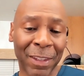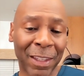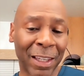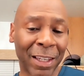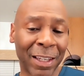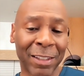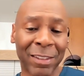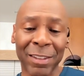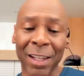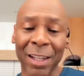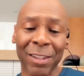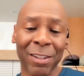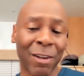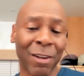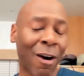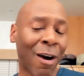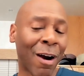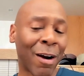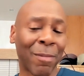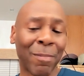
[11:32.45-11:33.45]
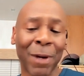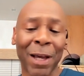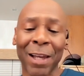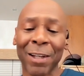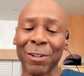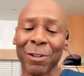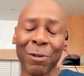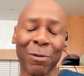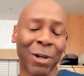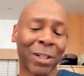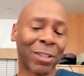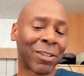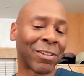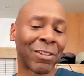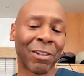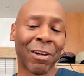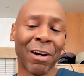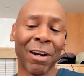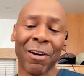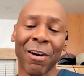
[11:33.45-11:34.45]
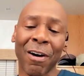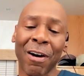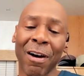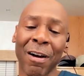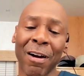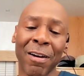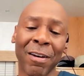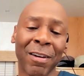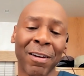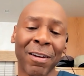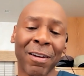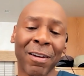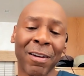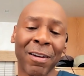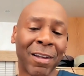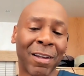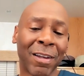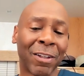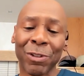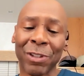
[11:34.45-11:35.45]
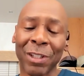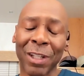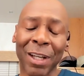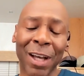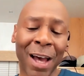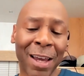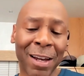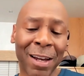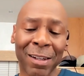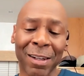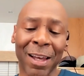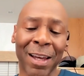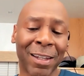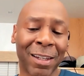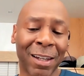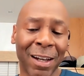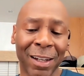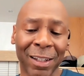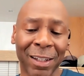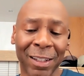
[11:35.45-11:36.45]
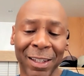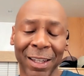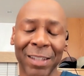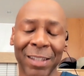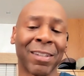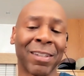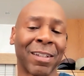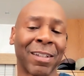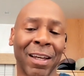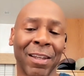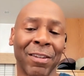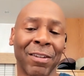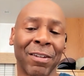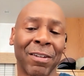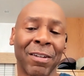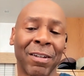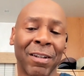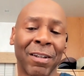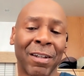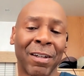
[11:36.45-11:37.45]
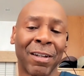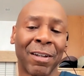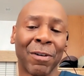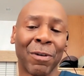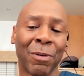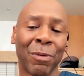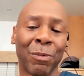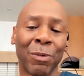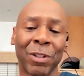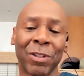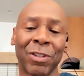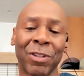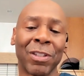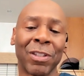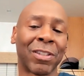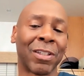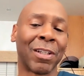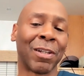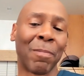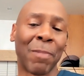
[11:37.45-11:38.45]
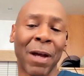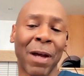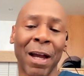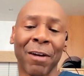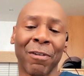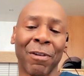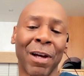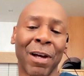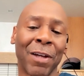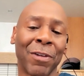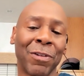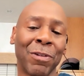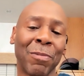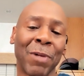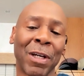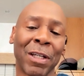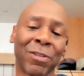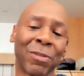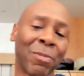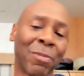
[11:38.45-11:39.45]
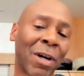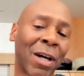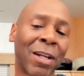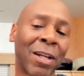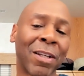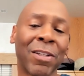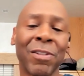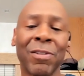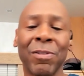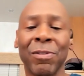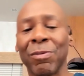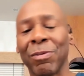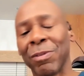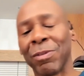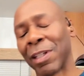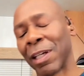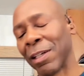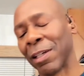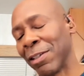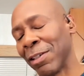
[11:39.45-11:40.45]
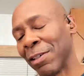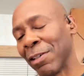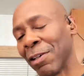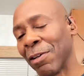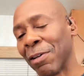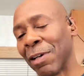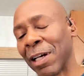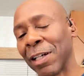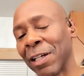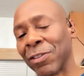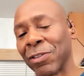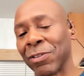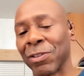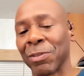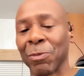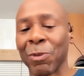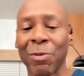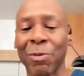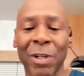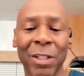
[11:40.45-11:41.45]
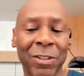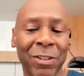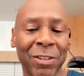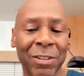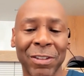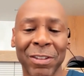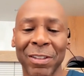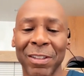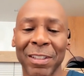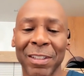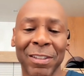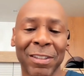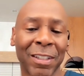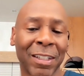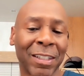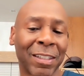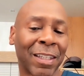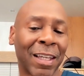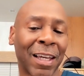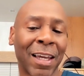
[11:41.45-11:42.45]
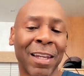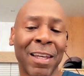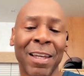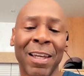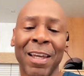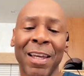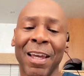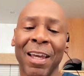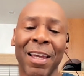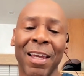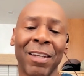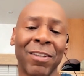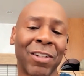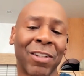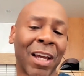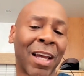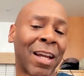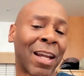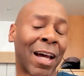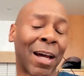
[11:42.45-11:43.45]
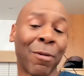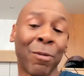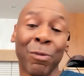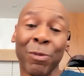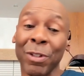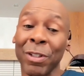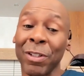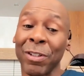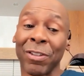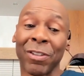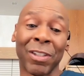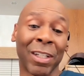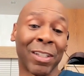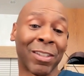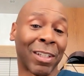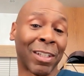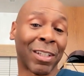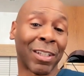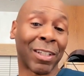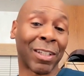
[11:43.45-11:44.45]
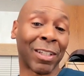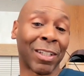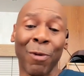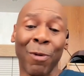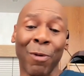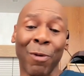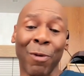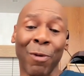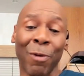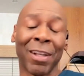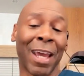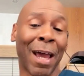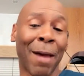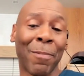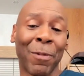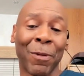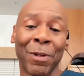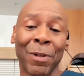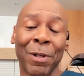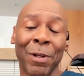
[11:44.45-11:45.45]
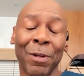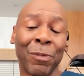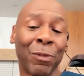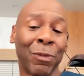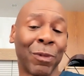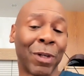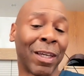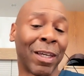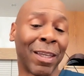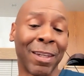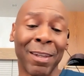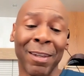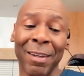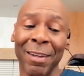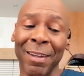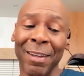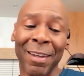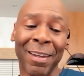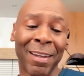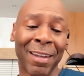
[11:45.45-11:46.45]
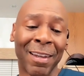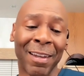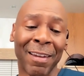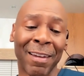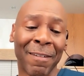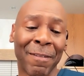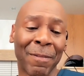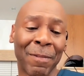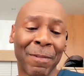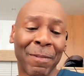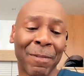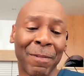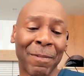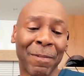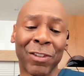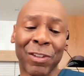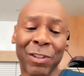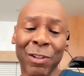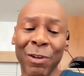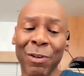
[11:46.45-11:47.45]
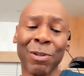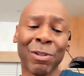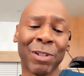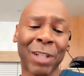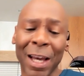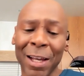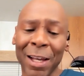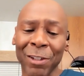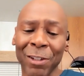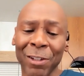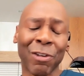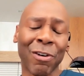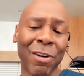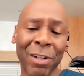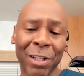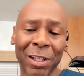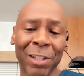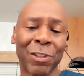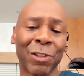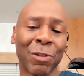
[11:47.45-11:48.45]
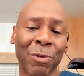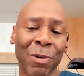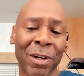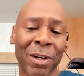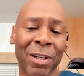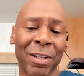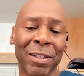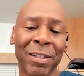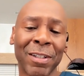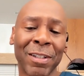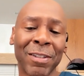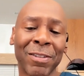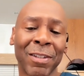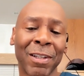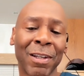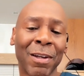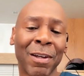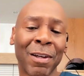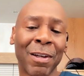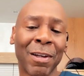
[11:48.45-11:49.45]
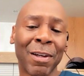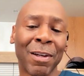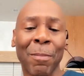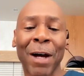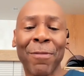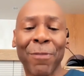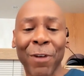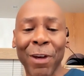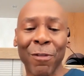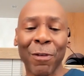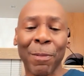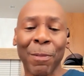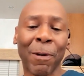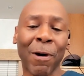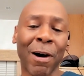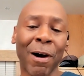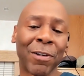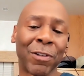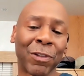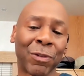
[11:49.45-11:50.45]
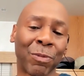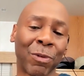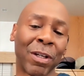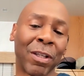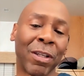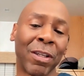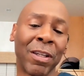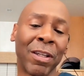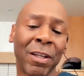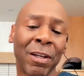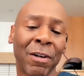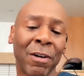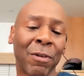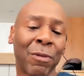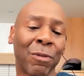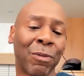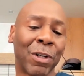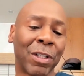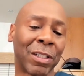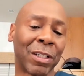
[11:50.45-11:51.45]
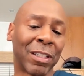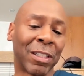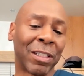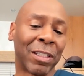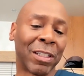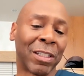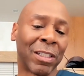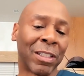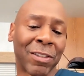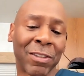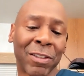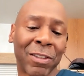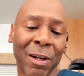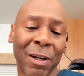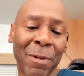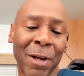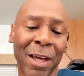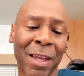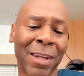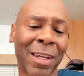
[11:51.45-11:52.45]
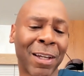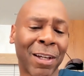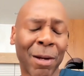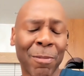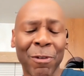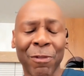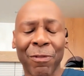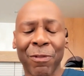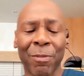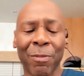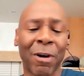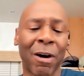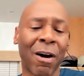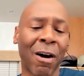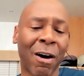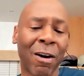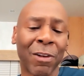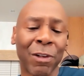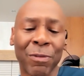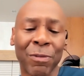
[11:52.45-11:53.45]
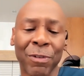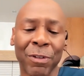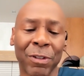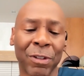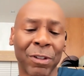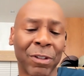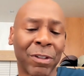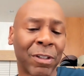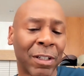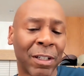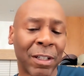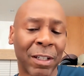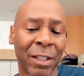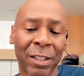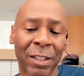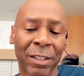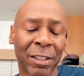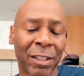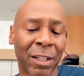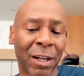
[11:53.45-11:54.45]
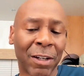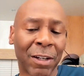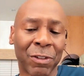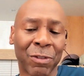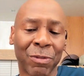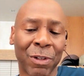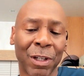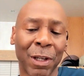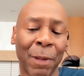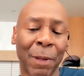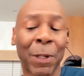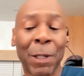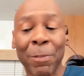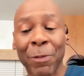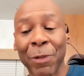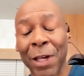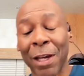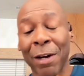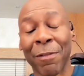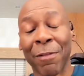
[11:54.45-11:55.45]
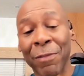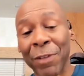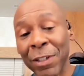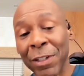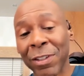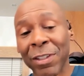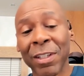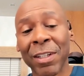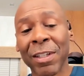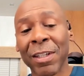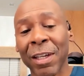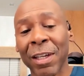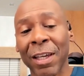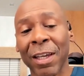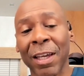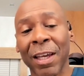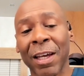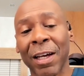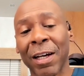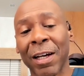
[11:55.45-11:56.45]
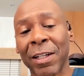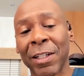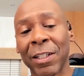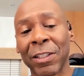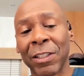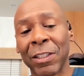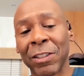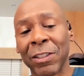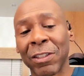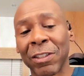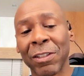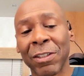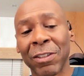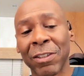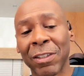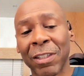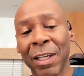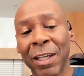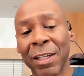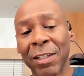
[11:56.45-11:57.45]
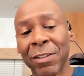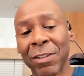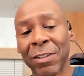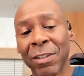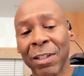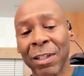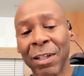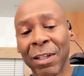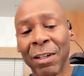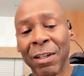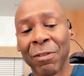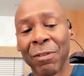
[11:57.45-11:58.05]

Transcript: Mm-hmm. It's nothing hard about it. The questions aren't hard. So it's kind of like a get together with this in the background. You make some money, you can, you know, answer some questions and things like that. And Jay and I, we just kind of watch it happening, and, and it's still kind of turning into what it is. But my favorite part is when, when the contestants come out, and they're coming from all over the country, and people that are visiting uh, into the States.